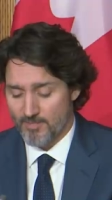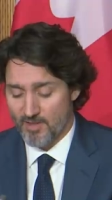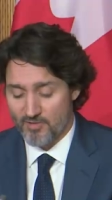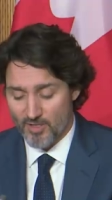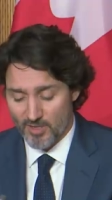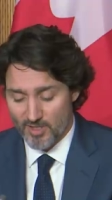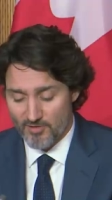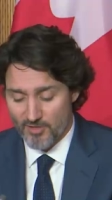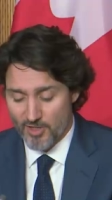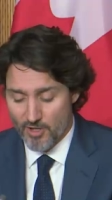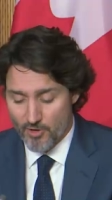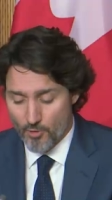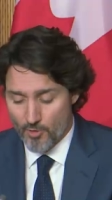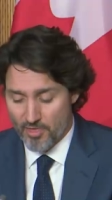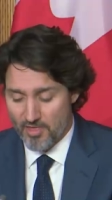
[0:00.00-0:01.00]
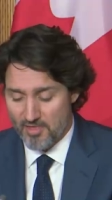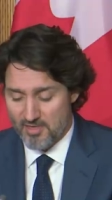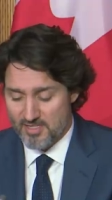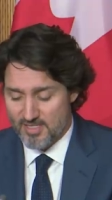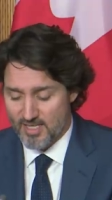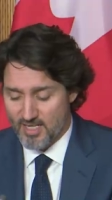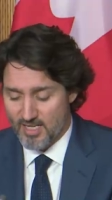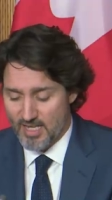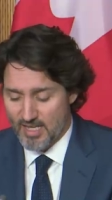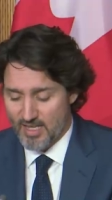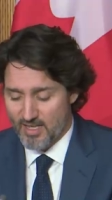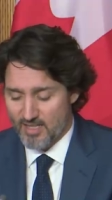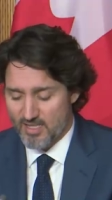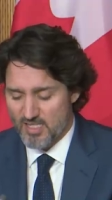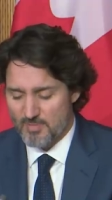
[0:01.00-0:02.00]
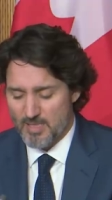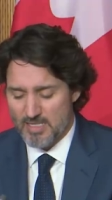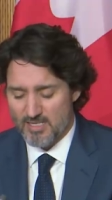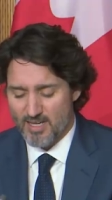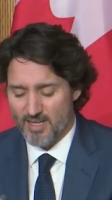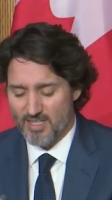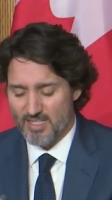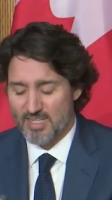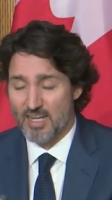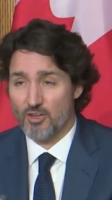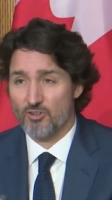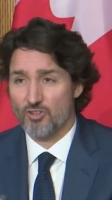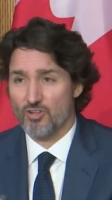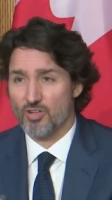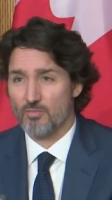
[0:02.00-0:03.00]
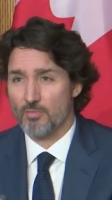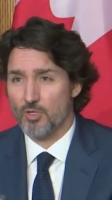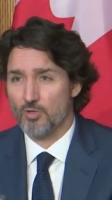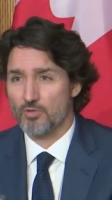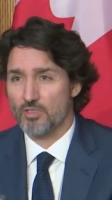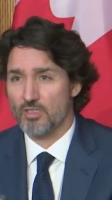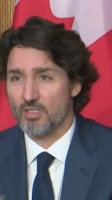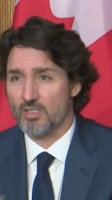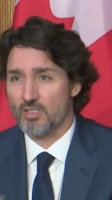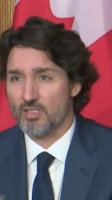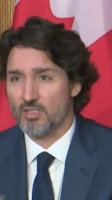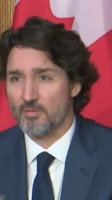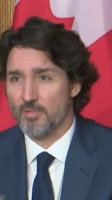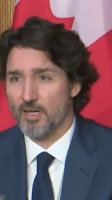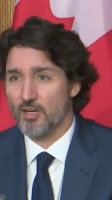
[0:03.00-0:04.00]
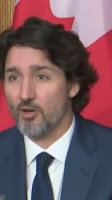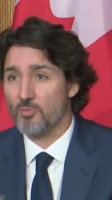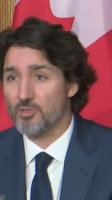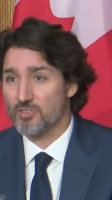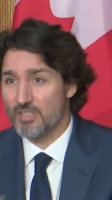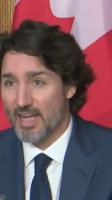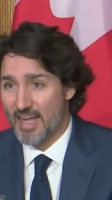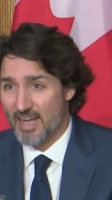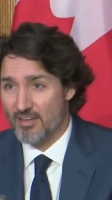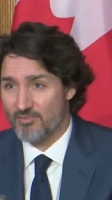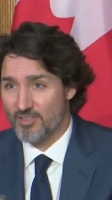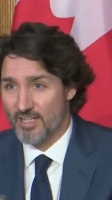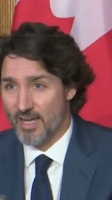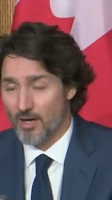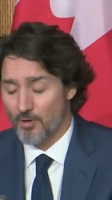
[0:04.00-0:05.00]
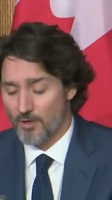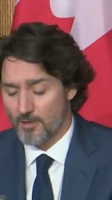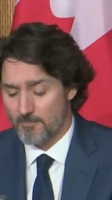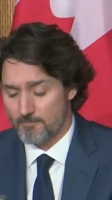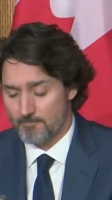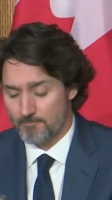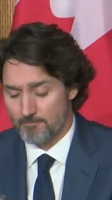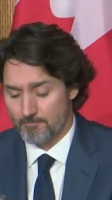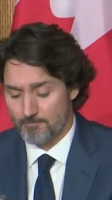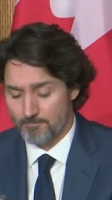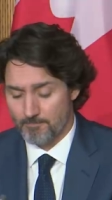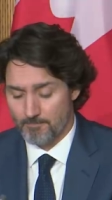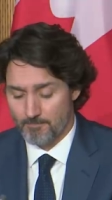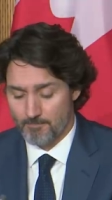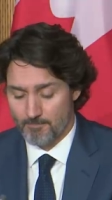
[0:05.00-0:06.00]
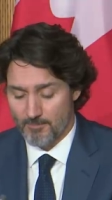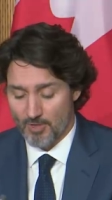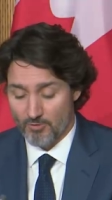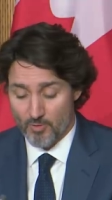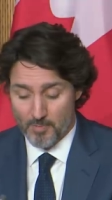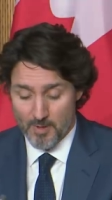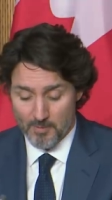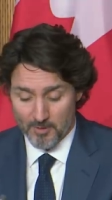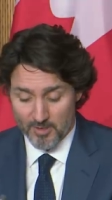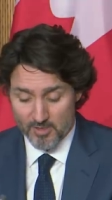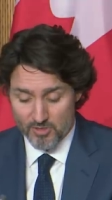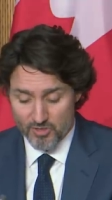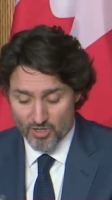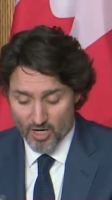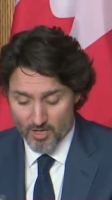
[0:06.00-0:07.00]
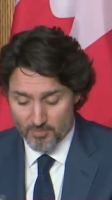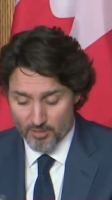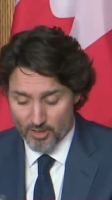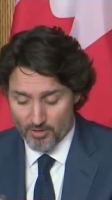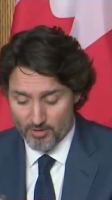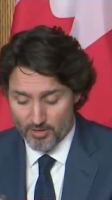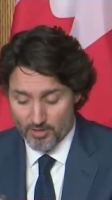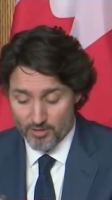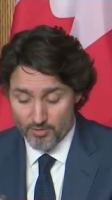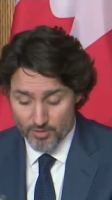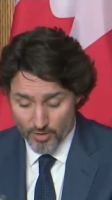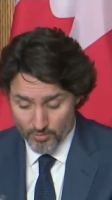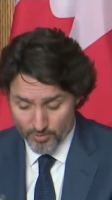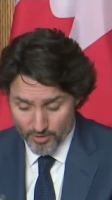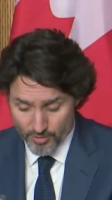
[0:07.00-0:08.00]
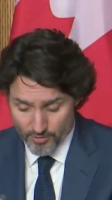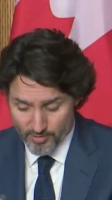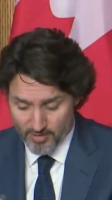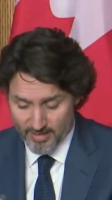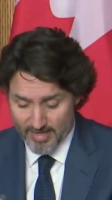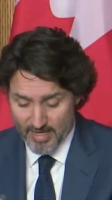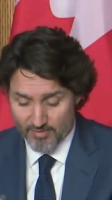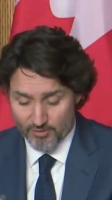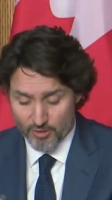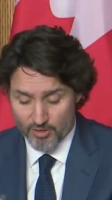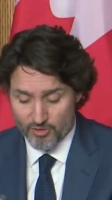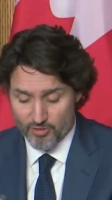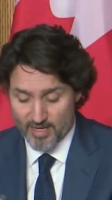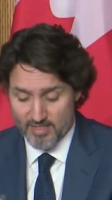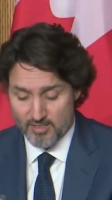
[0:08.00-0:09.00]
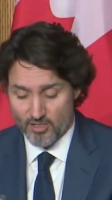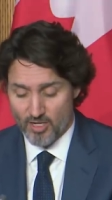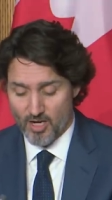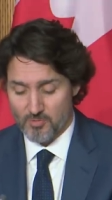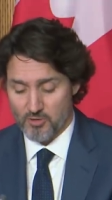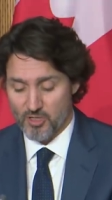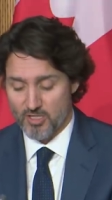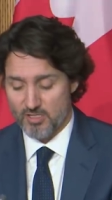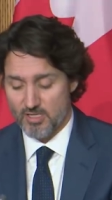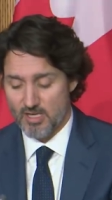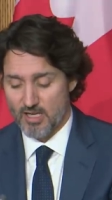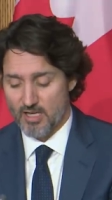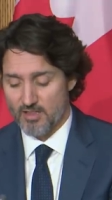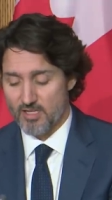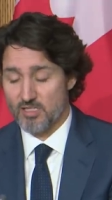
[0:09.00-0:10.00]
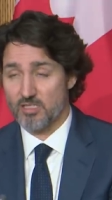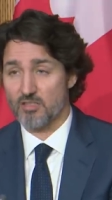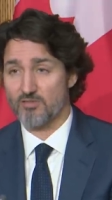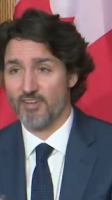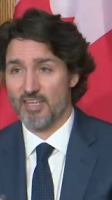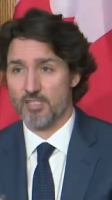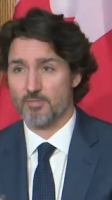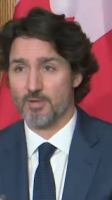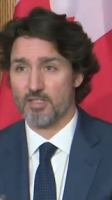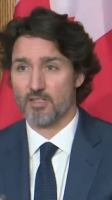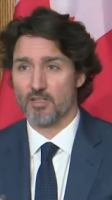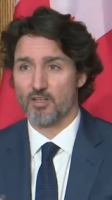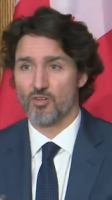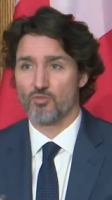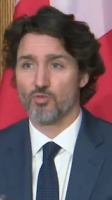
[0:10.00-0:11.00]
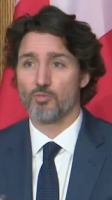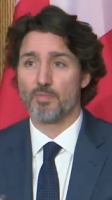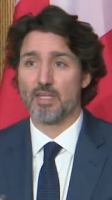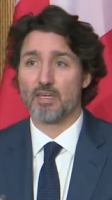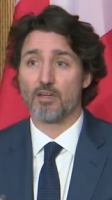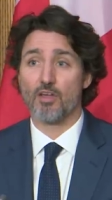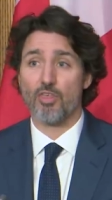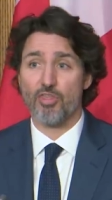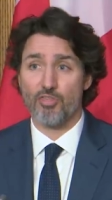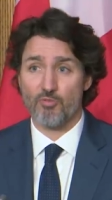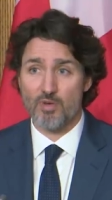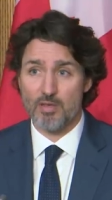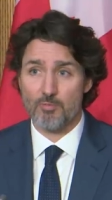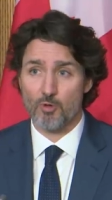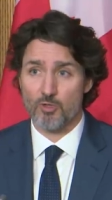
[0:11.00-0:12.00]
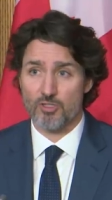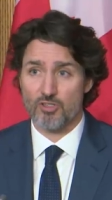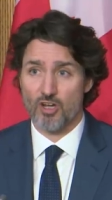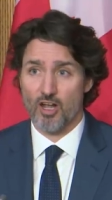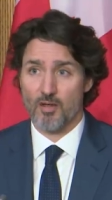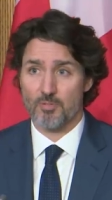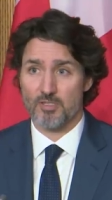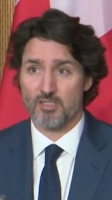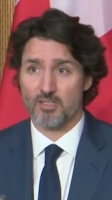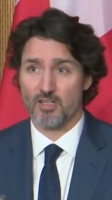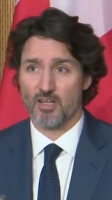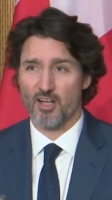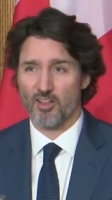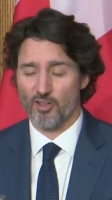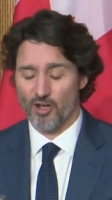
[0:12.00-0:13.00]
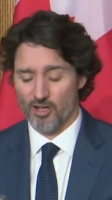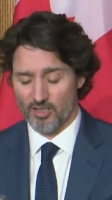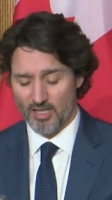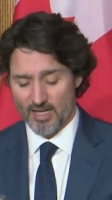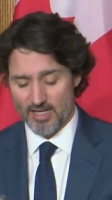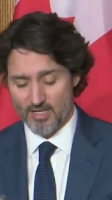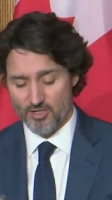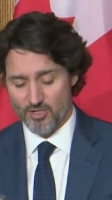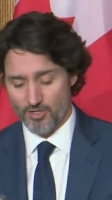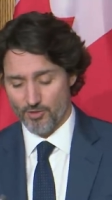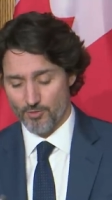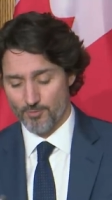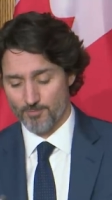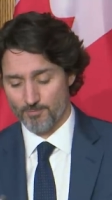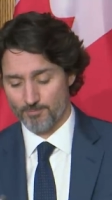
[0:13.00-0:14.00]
If you live in the north of the city, this means cutting down your commute by almost a half an hour. For people in Scarborough who don't currently have good transit options, this investment will mean three more stops along Line two.